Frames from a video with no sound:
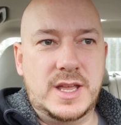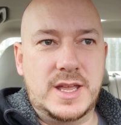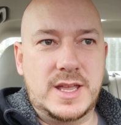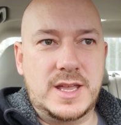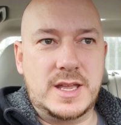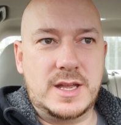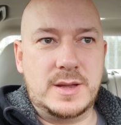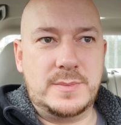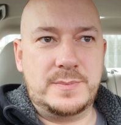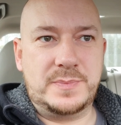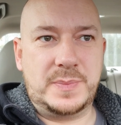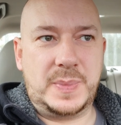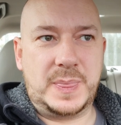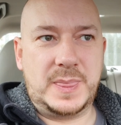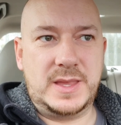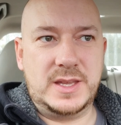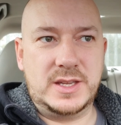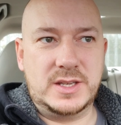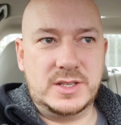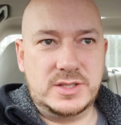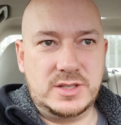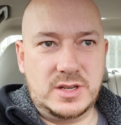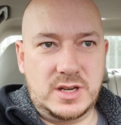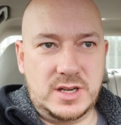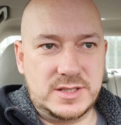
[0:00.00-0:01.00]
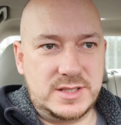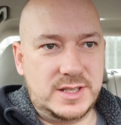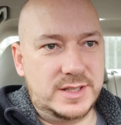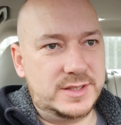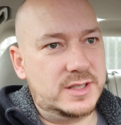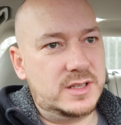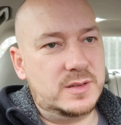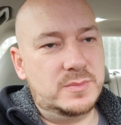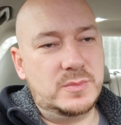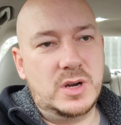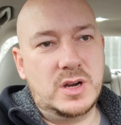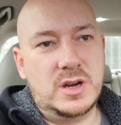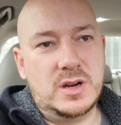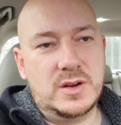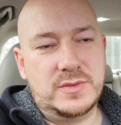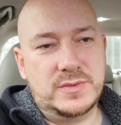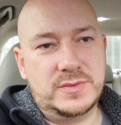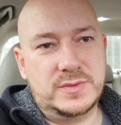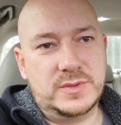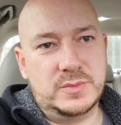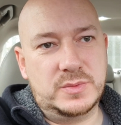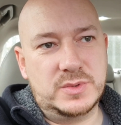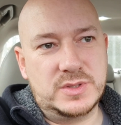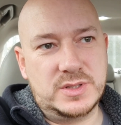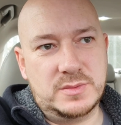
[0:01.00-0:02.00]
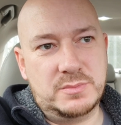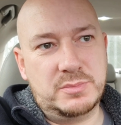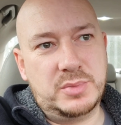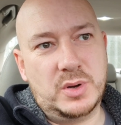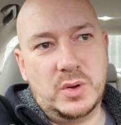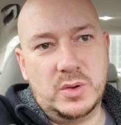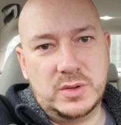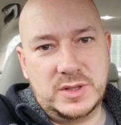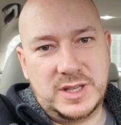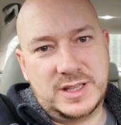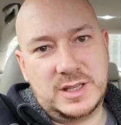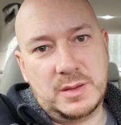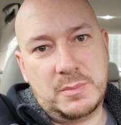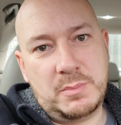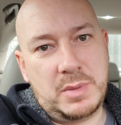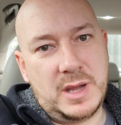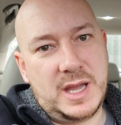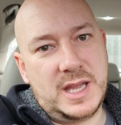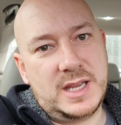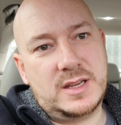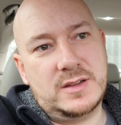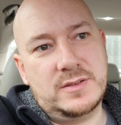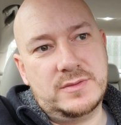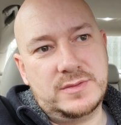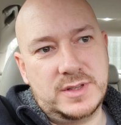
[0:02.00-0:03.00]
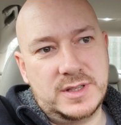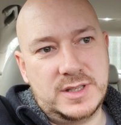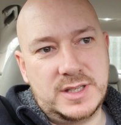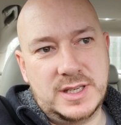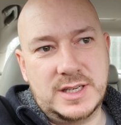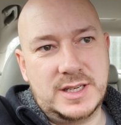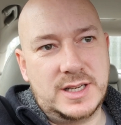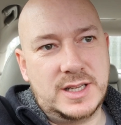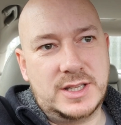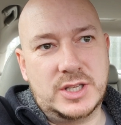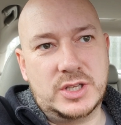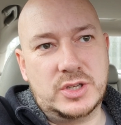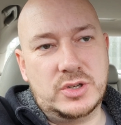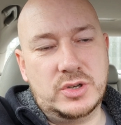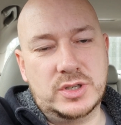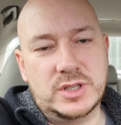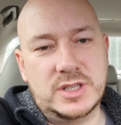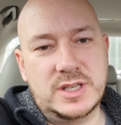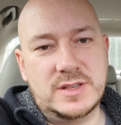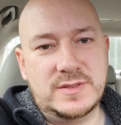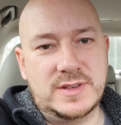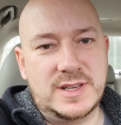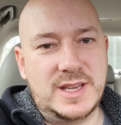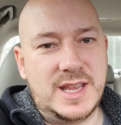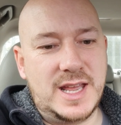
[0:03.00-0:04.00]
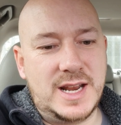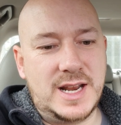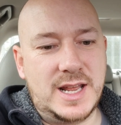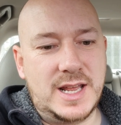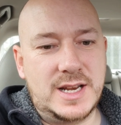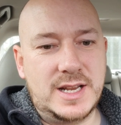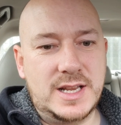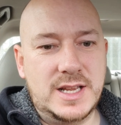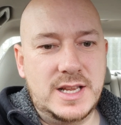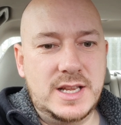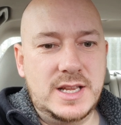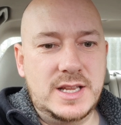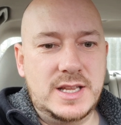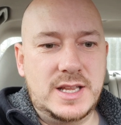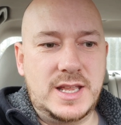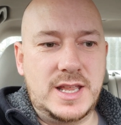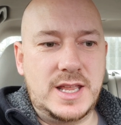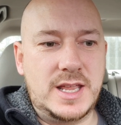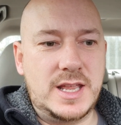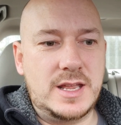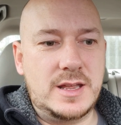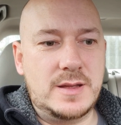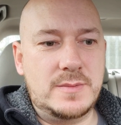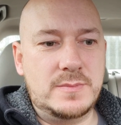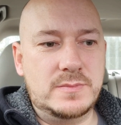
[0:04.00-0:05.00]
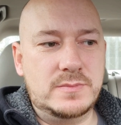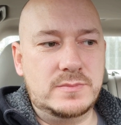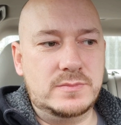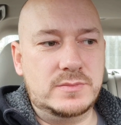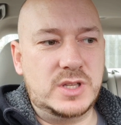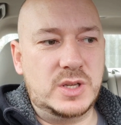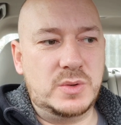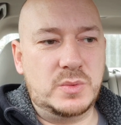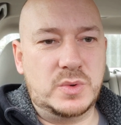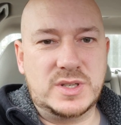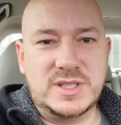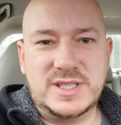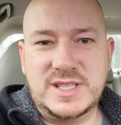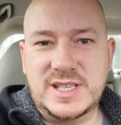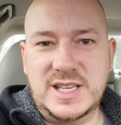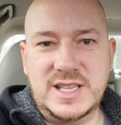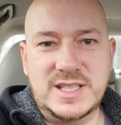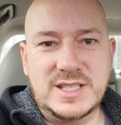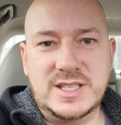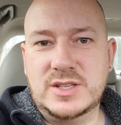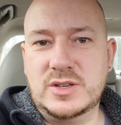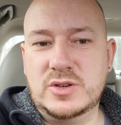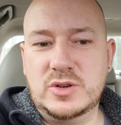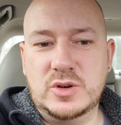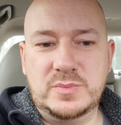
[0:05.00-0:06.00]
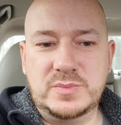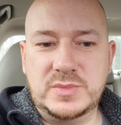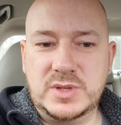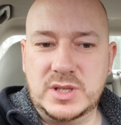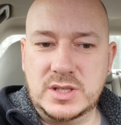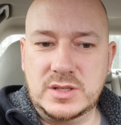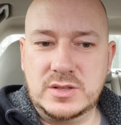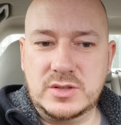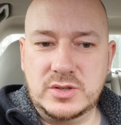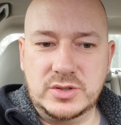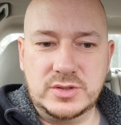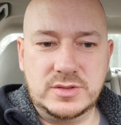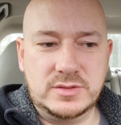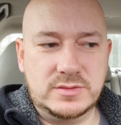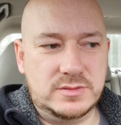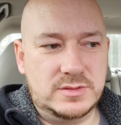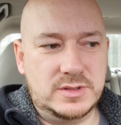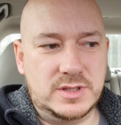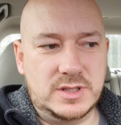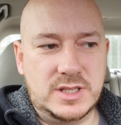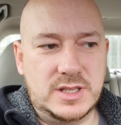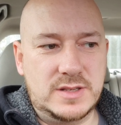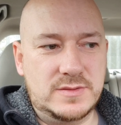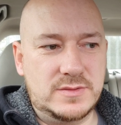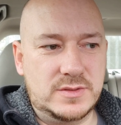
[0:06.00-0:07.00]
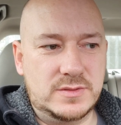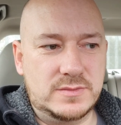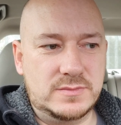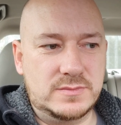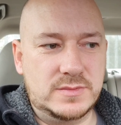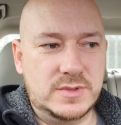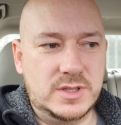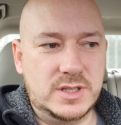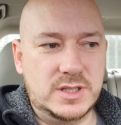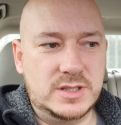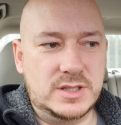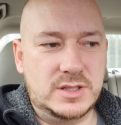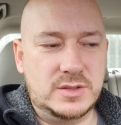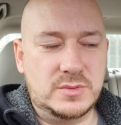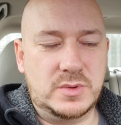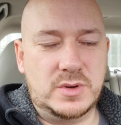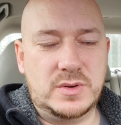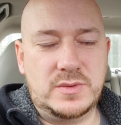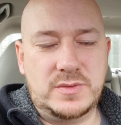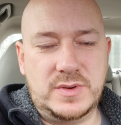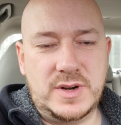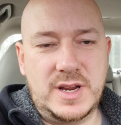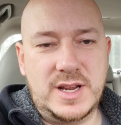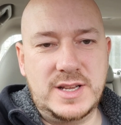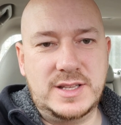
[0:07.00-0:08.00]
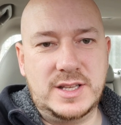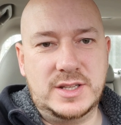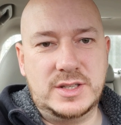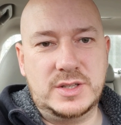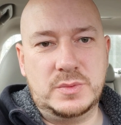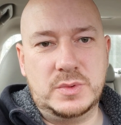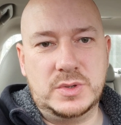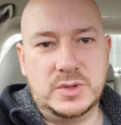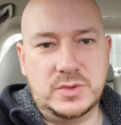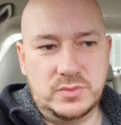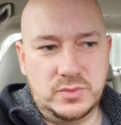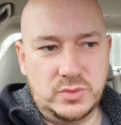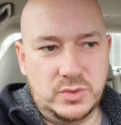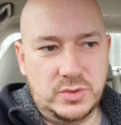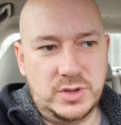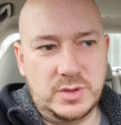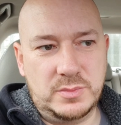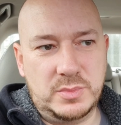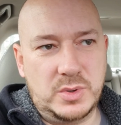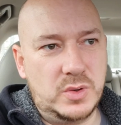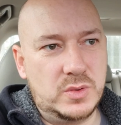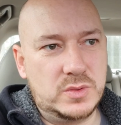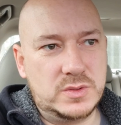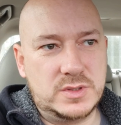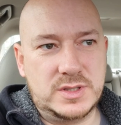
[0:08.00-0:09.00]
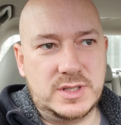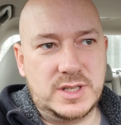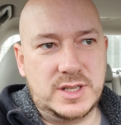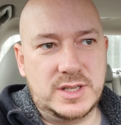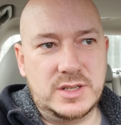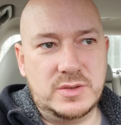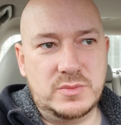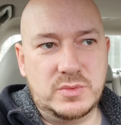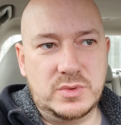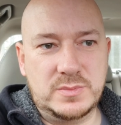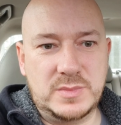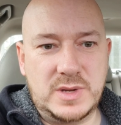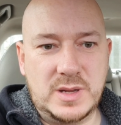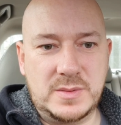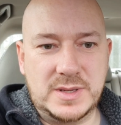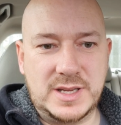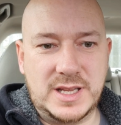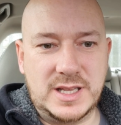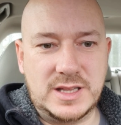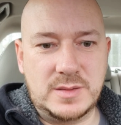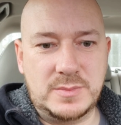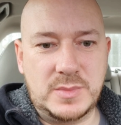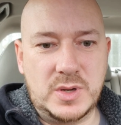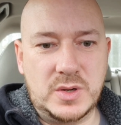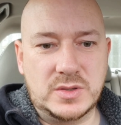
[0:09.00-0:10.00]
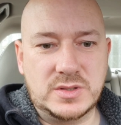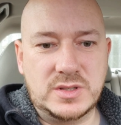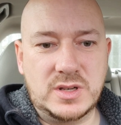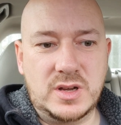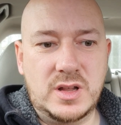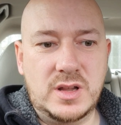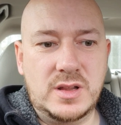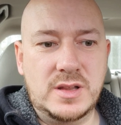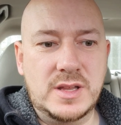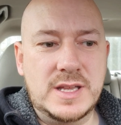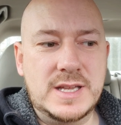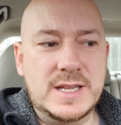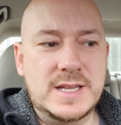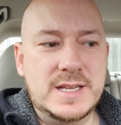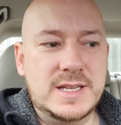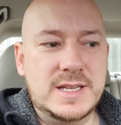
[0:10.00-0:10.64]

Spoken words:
The exhaust had to come off. There was a bolt at the back of the thing that they couldn't even get at. They were seizing up. They were afraid that they would run the bolts, that you wouldn't be able to get them out at all.